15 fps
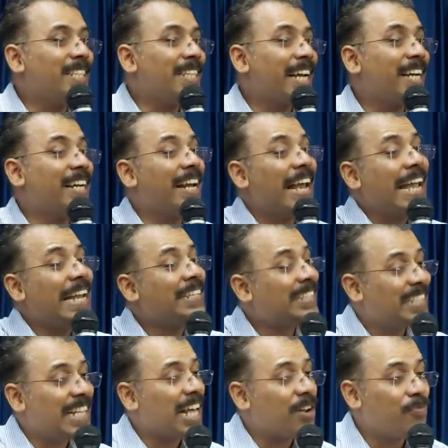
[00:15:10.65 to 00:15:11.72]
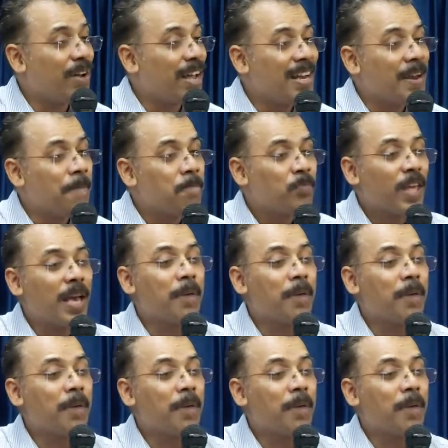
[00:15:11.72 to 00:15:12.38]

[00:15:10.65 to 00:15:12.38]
is a great servant,